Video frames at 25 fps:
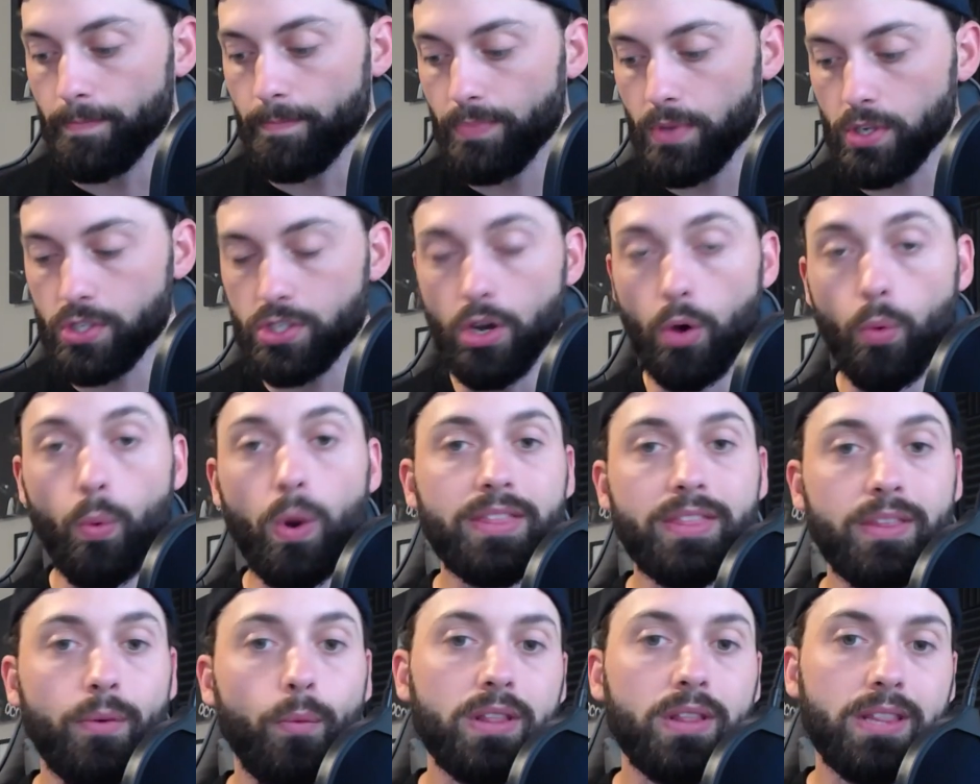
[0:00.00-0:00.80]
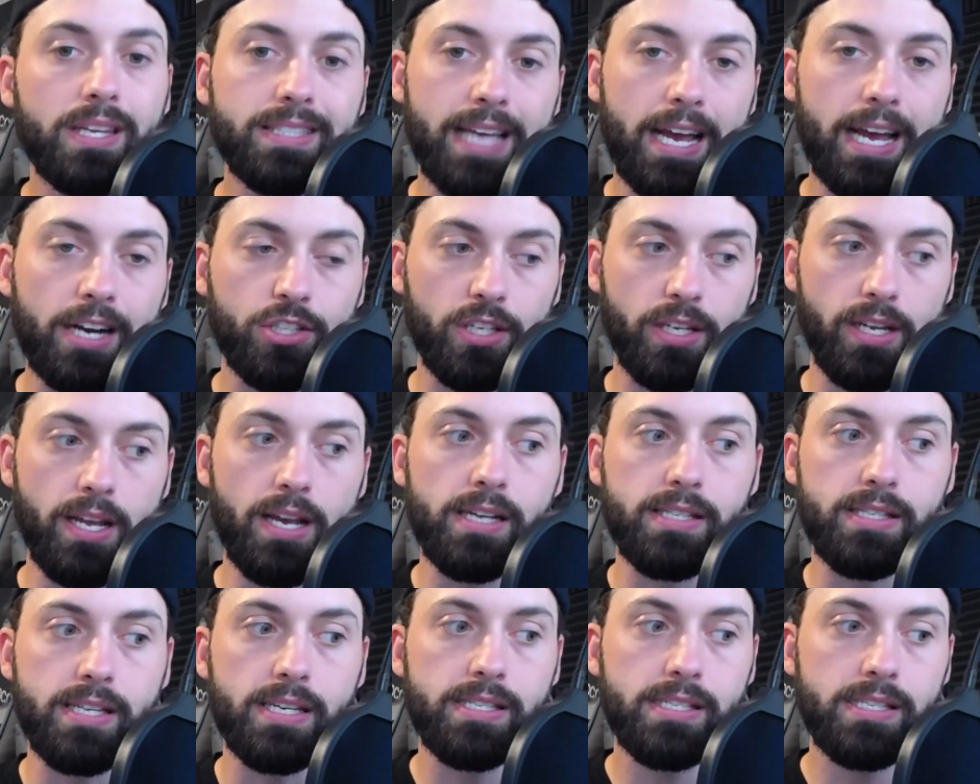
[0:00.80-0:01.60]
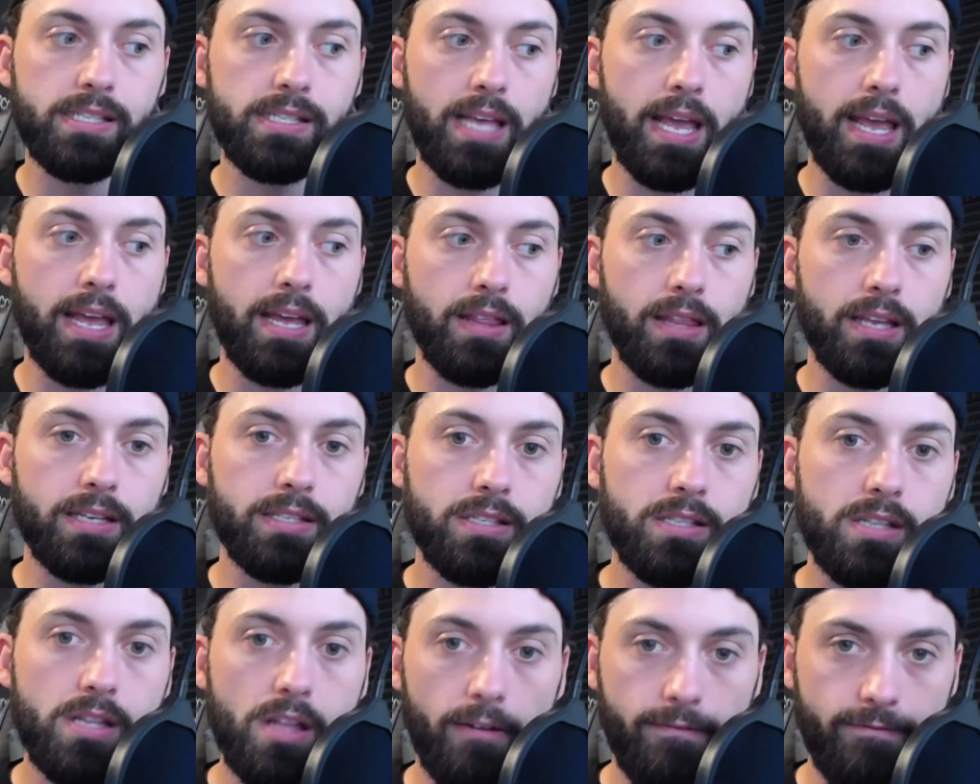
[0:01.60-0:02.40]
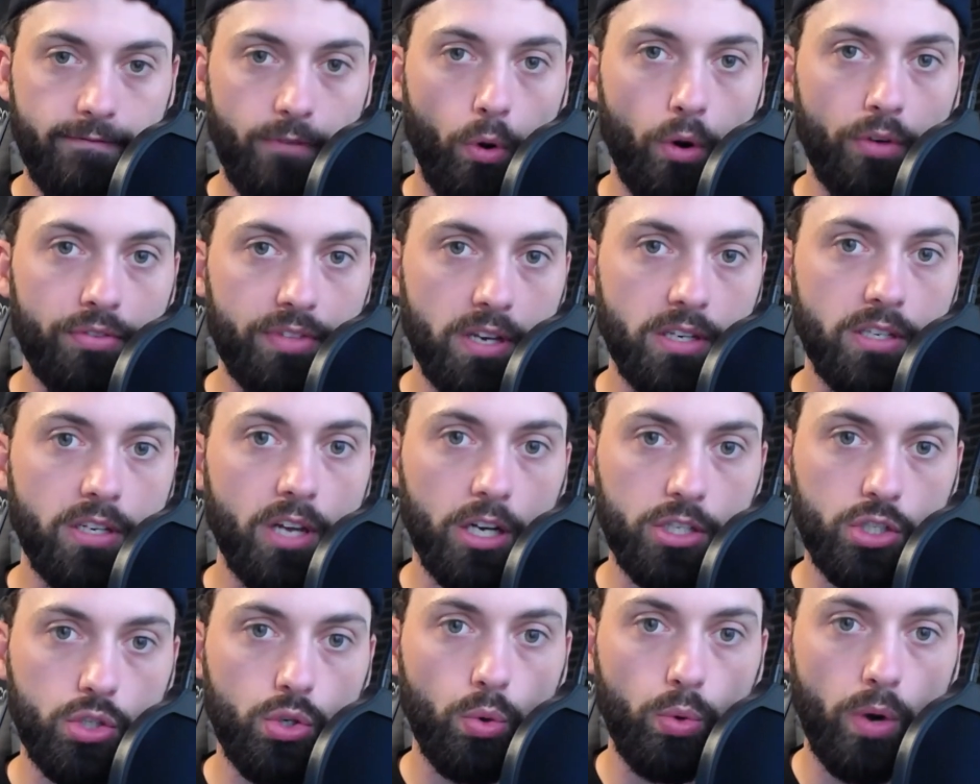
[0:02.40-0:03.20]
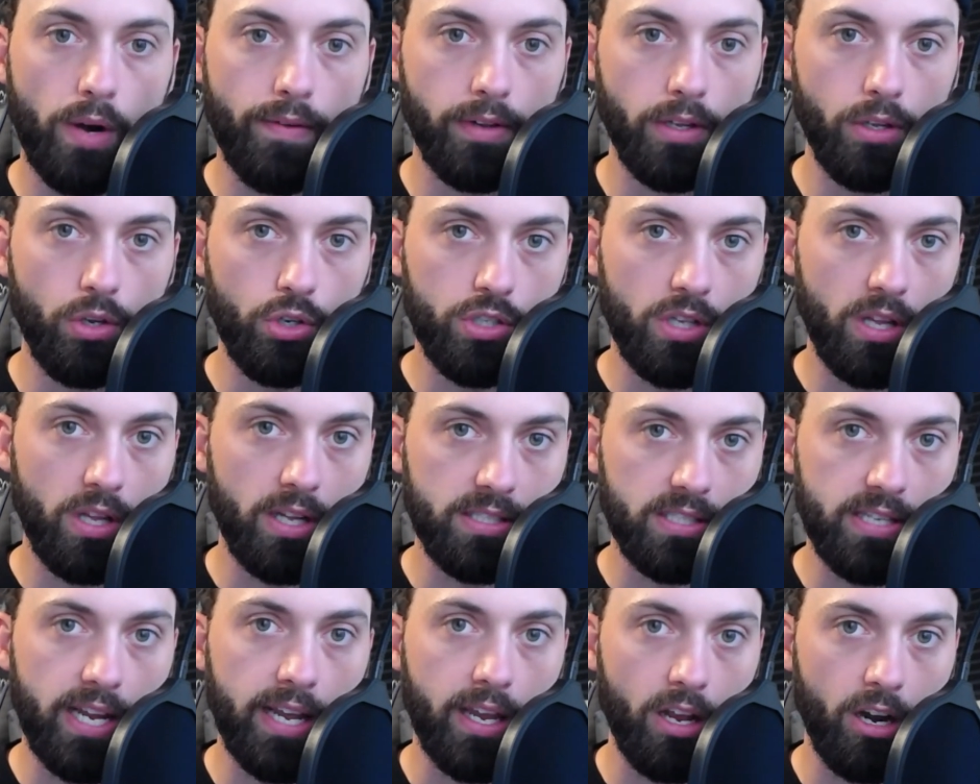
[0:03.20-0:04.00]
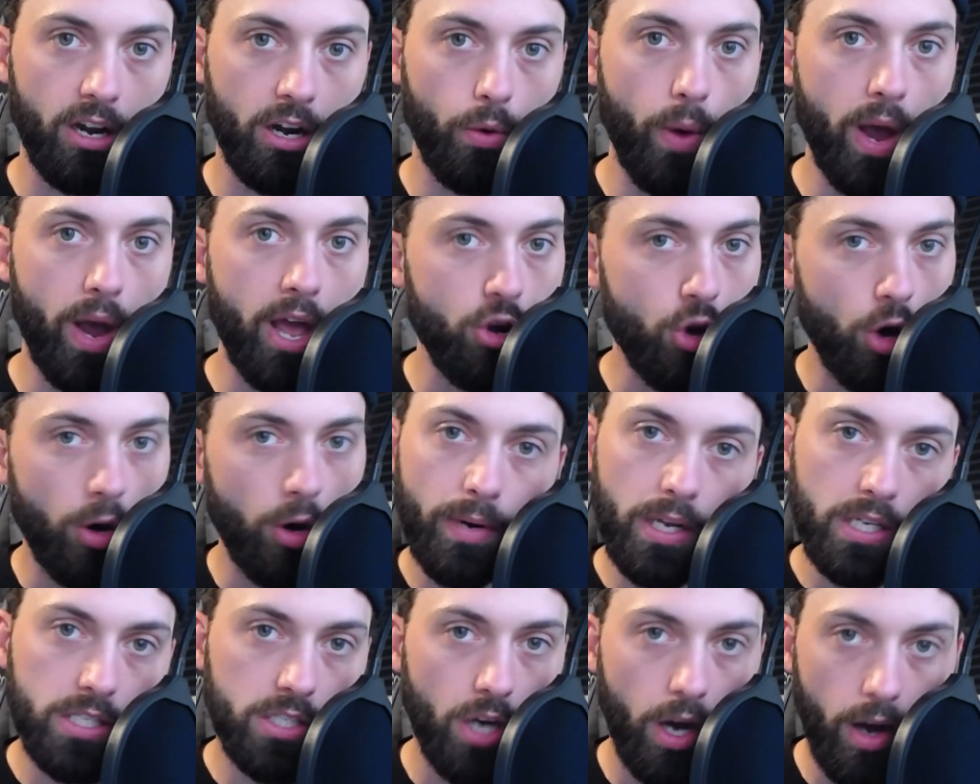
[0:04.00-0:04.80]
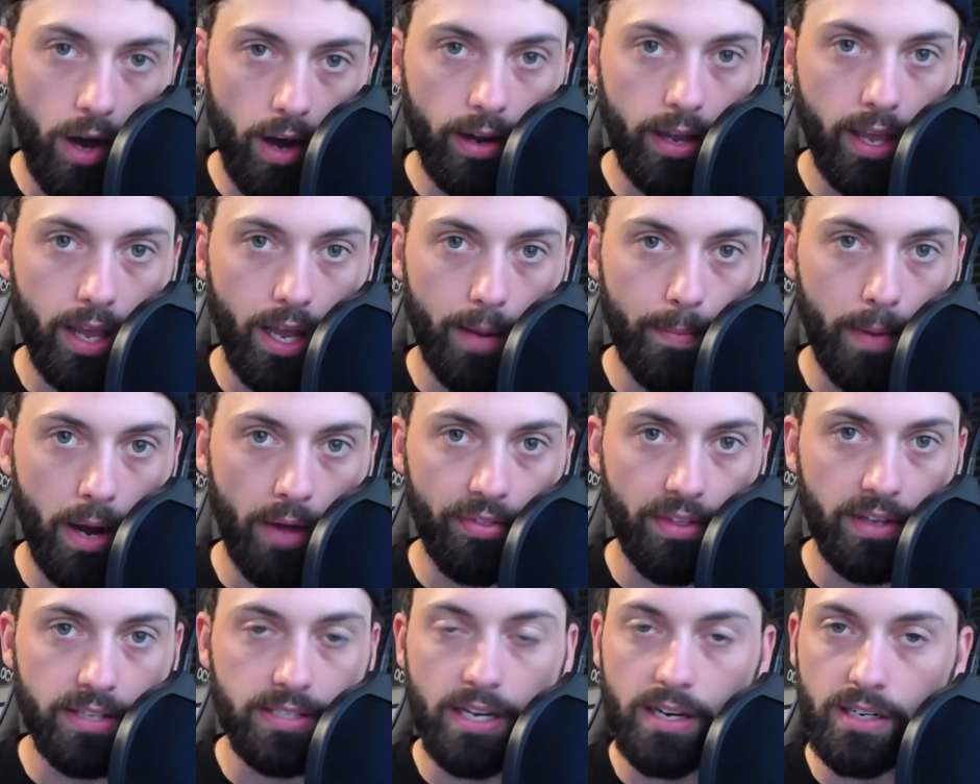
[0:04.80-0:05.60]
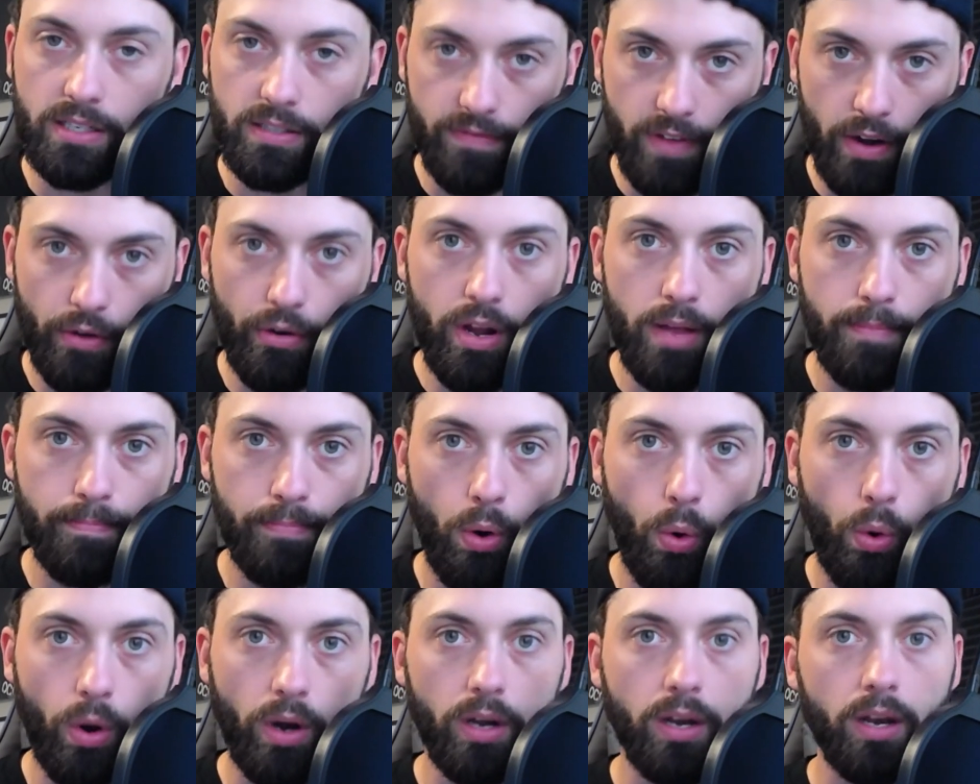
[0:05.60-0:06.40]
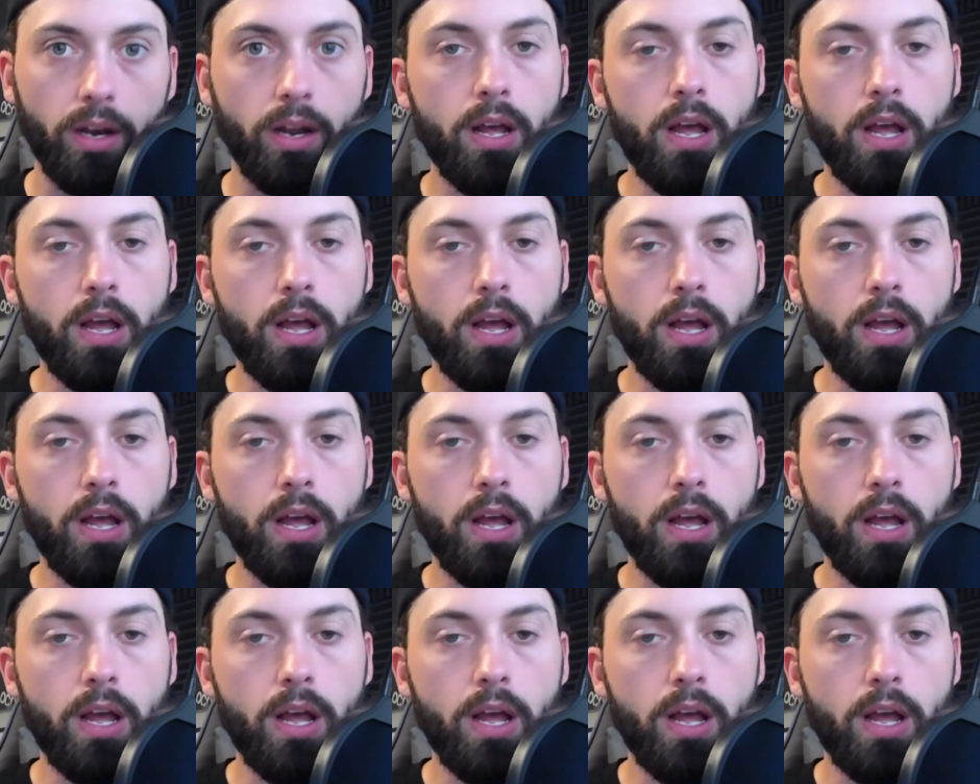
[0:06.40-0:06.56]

So what this actually is, this is the fourth industrial revolution that's taking underway. Nobody's talking about this, and it's very important.